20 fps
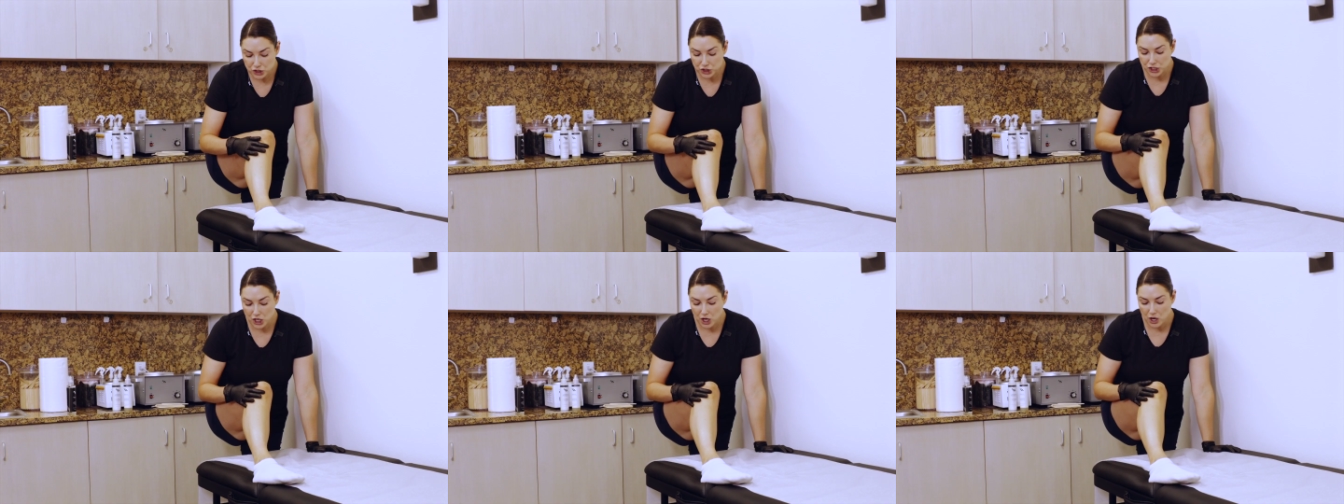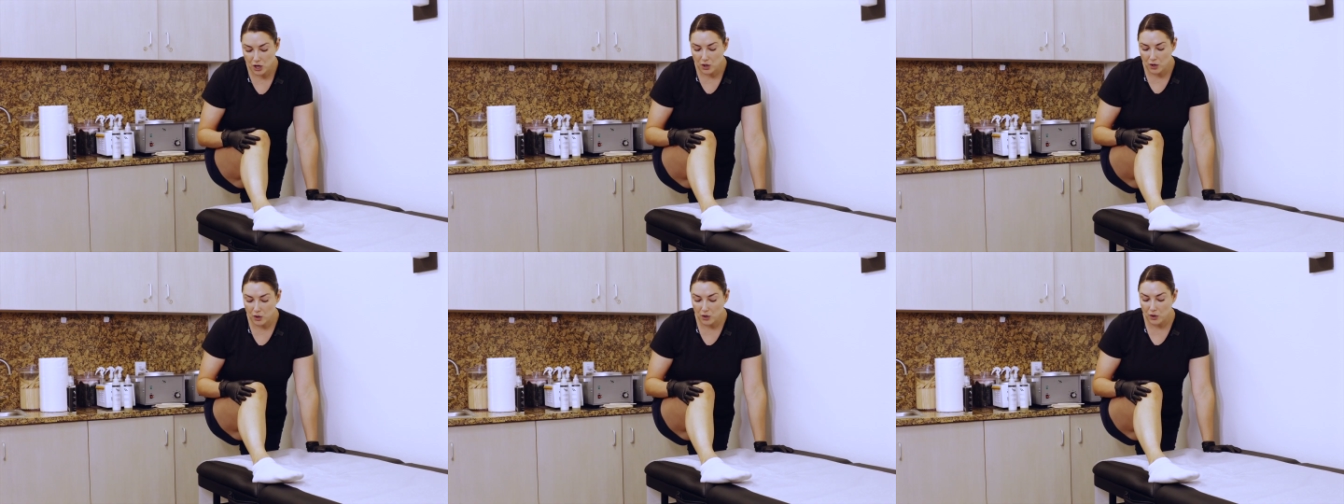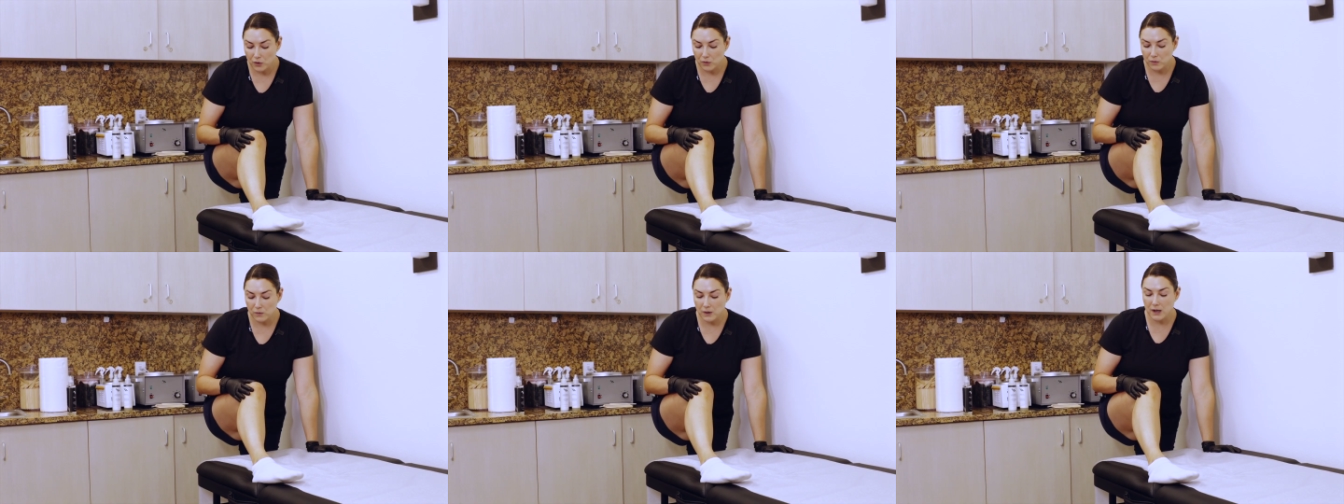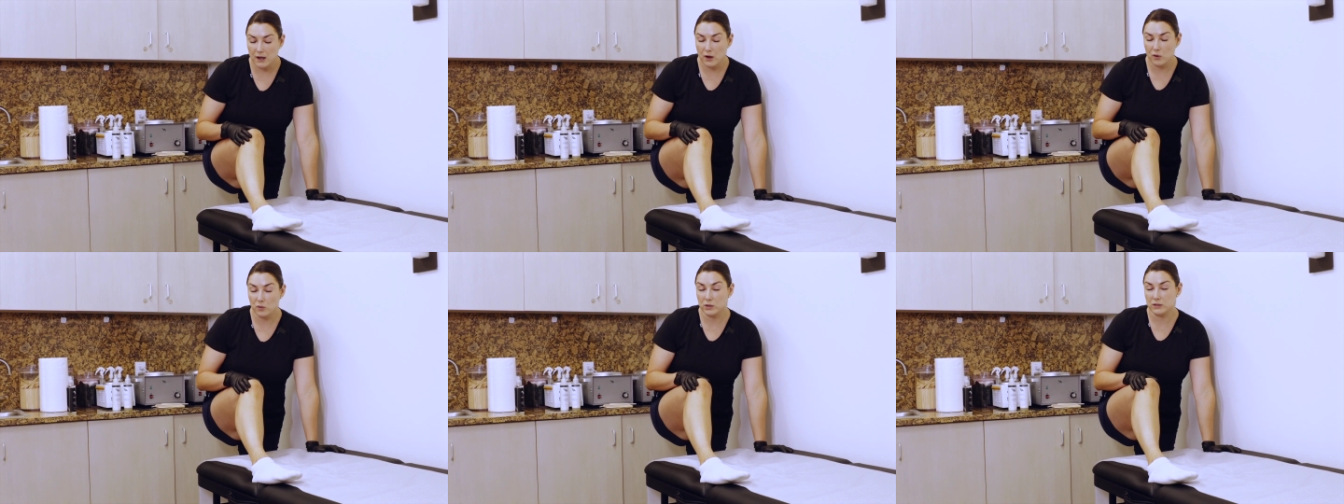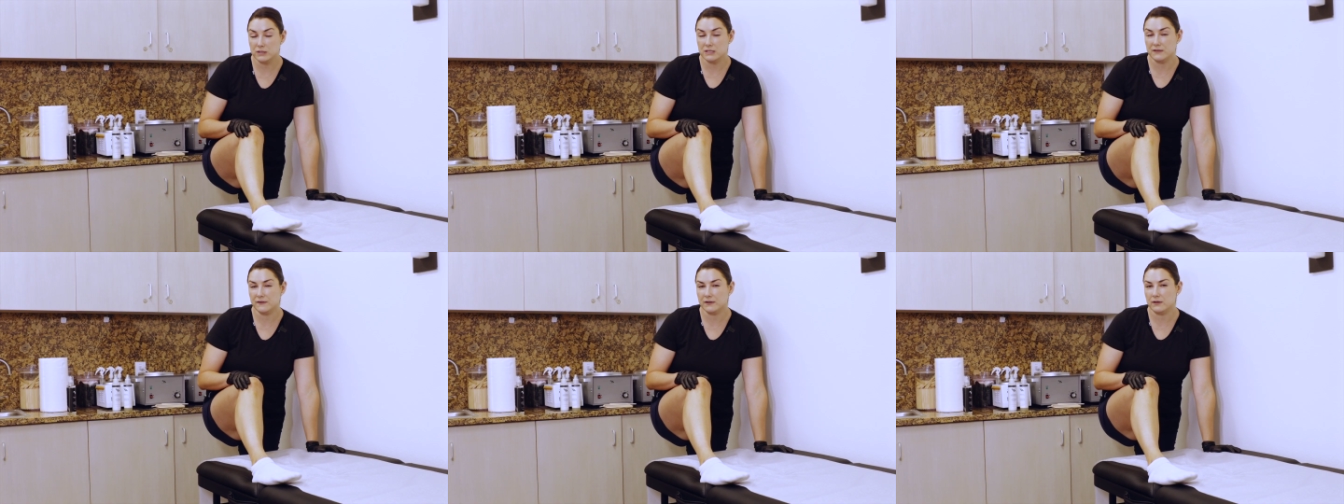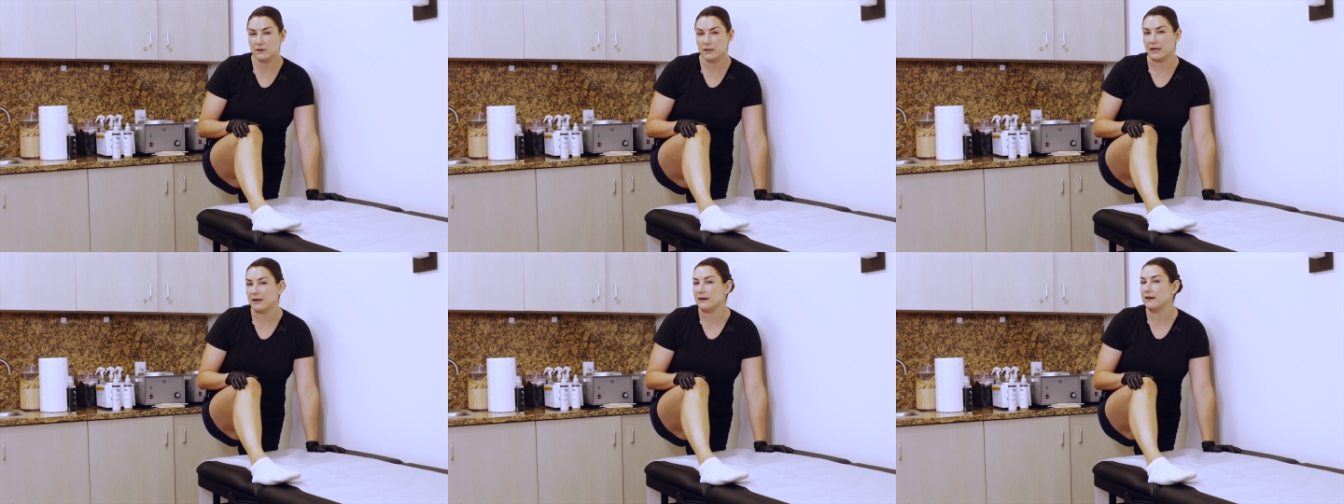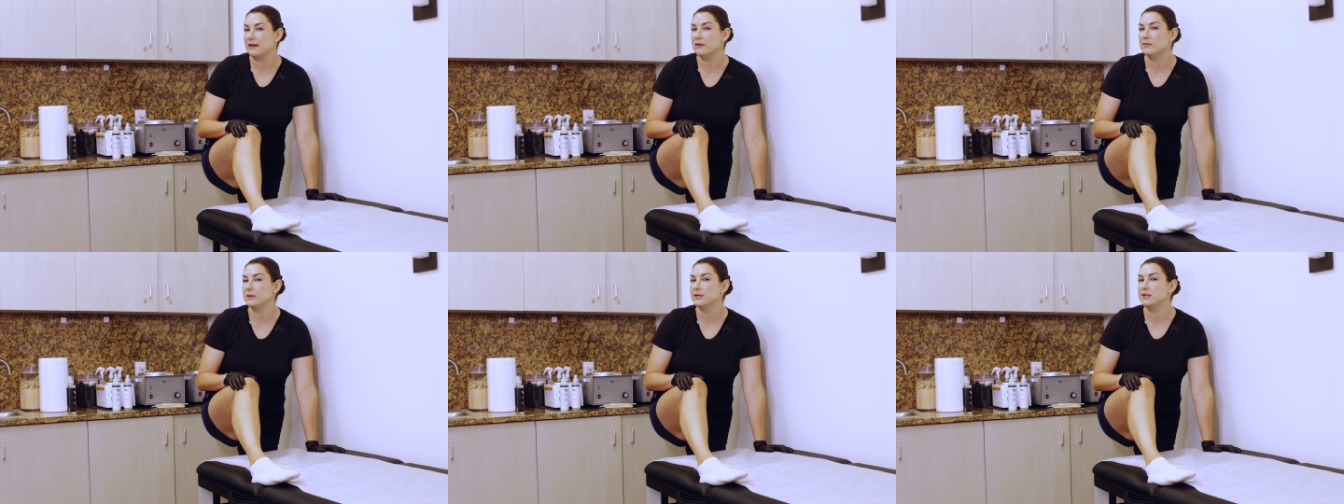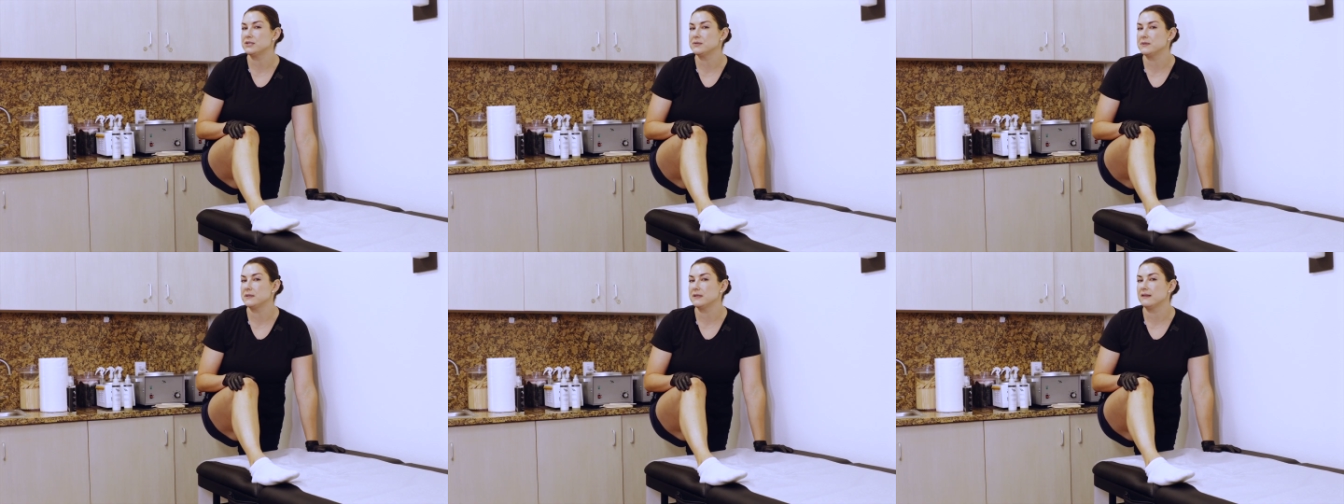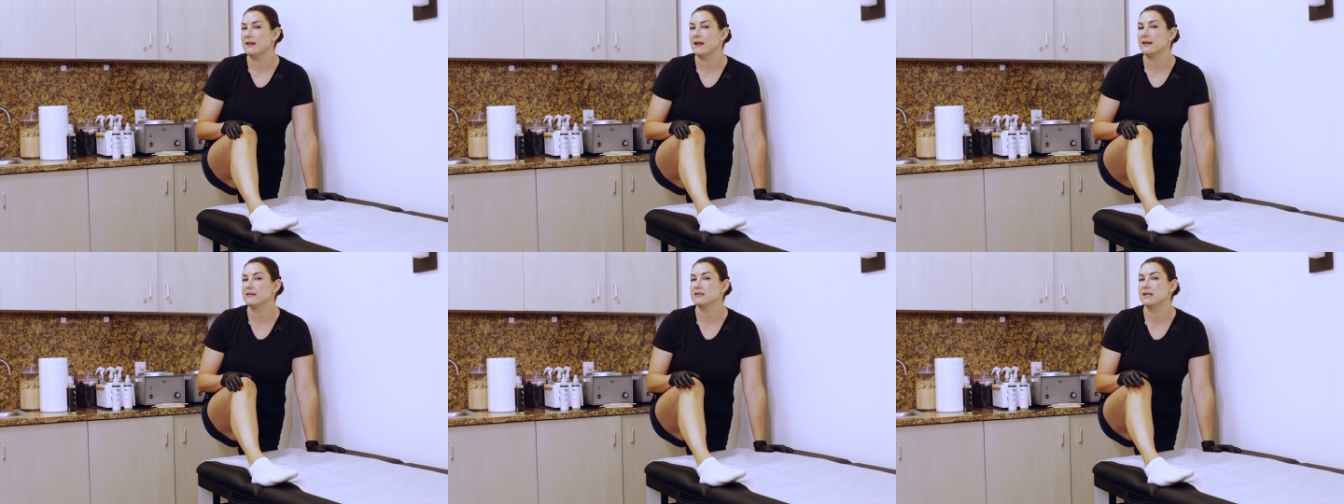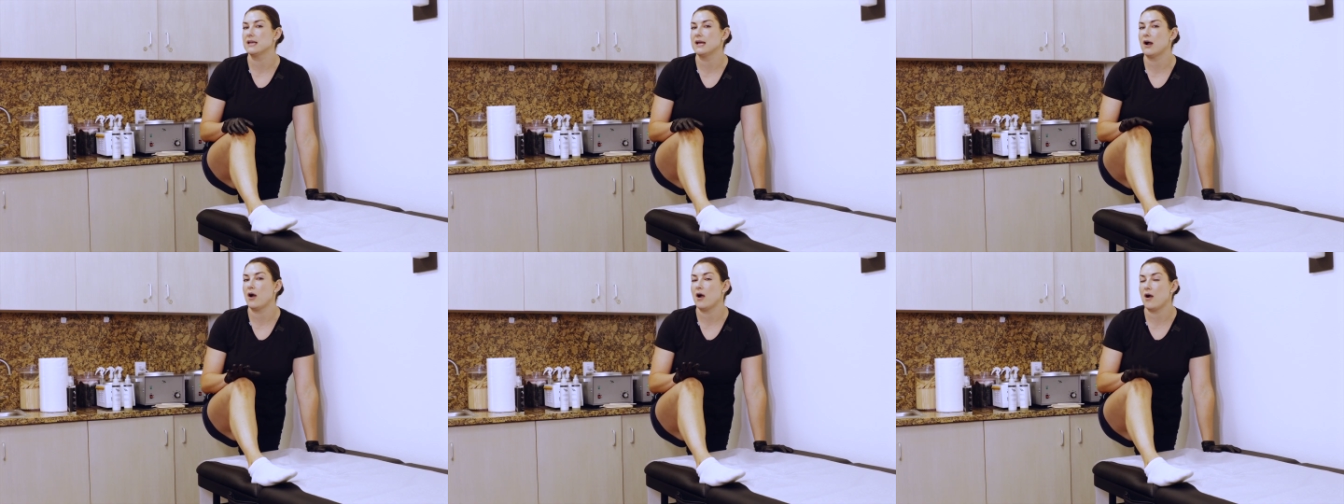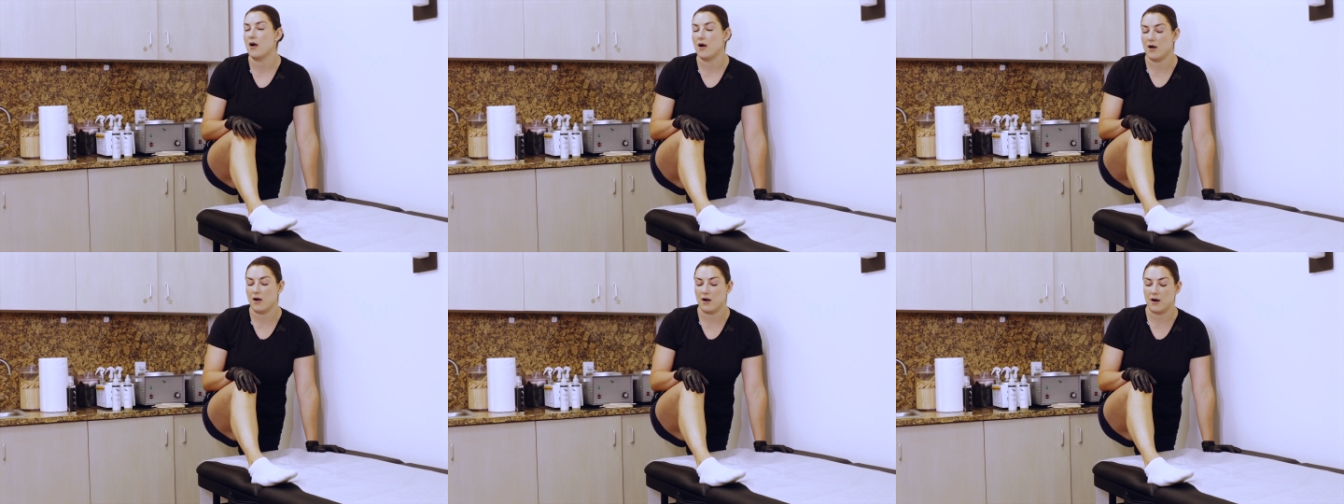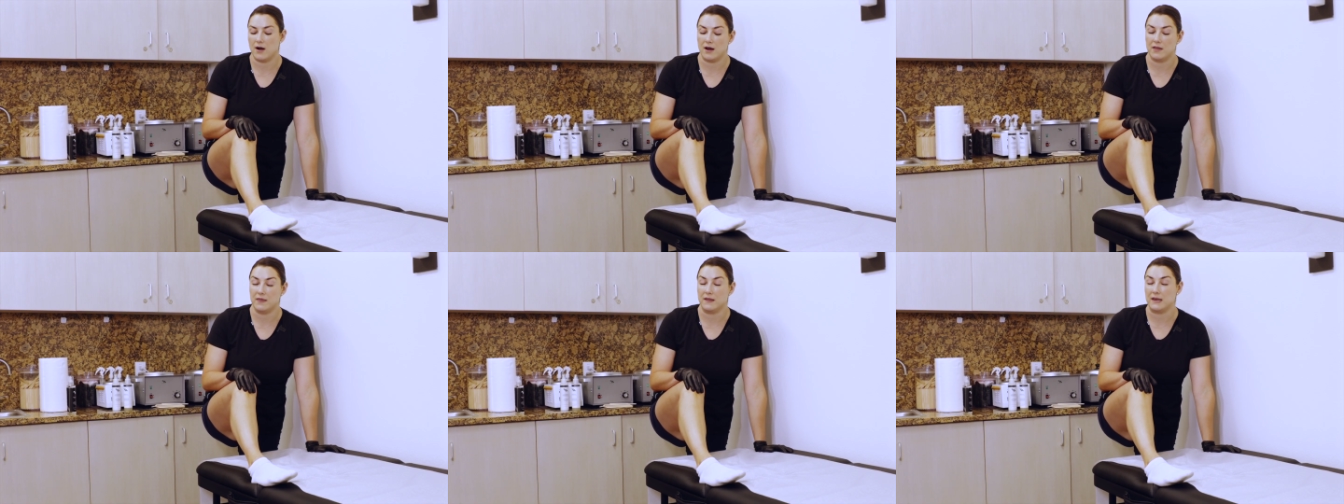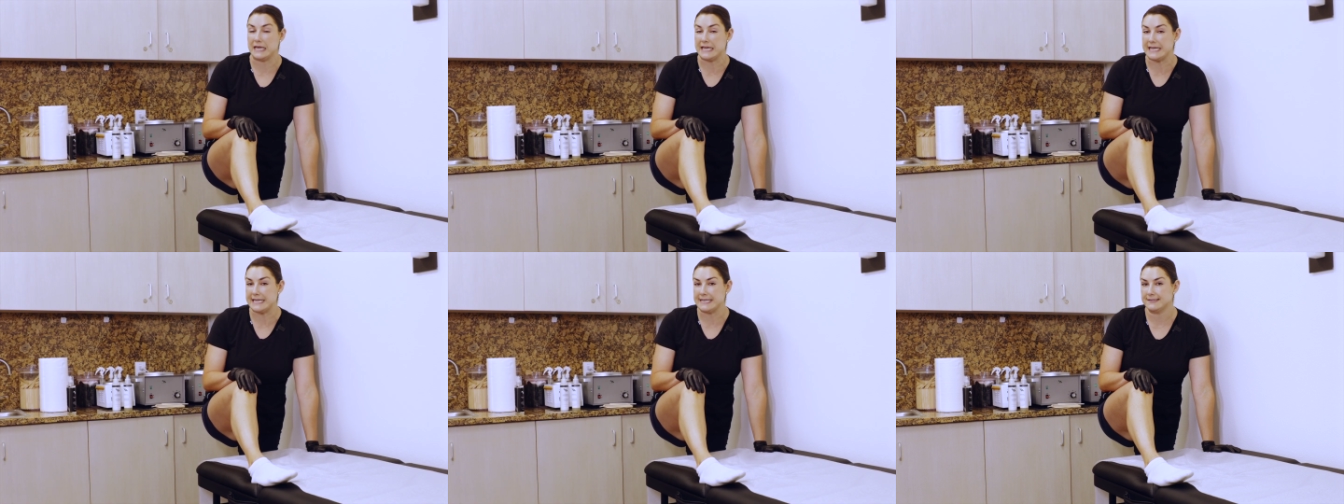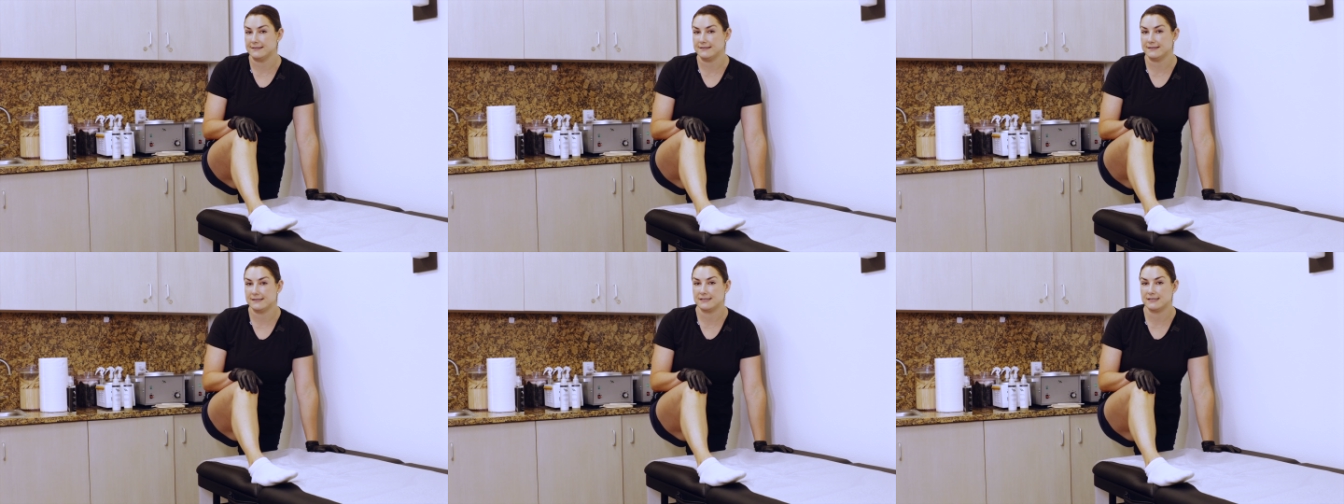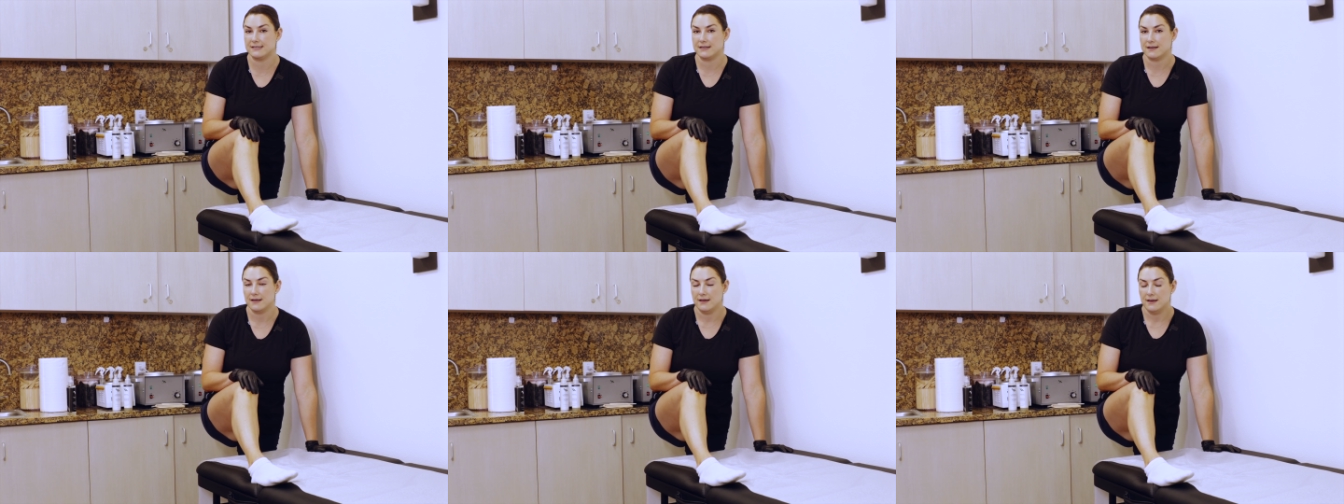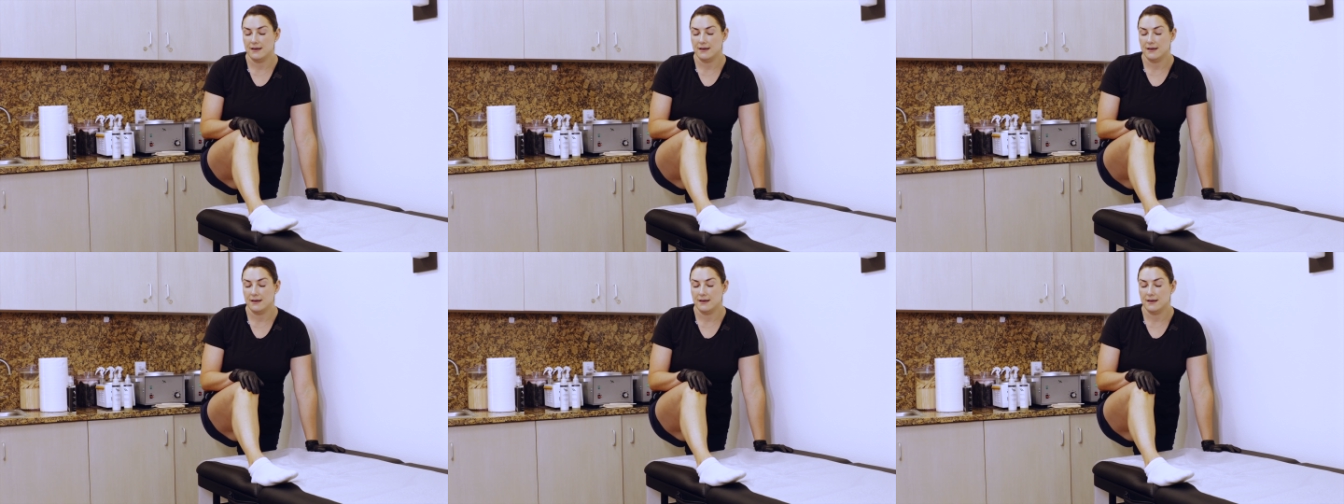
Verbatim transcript: So a real difficult area when you're doing the legs are the knees.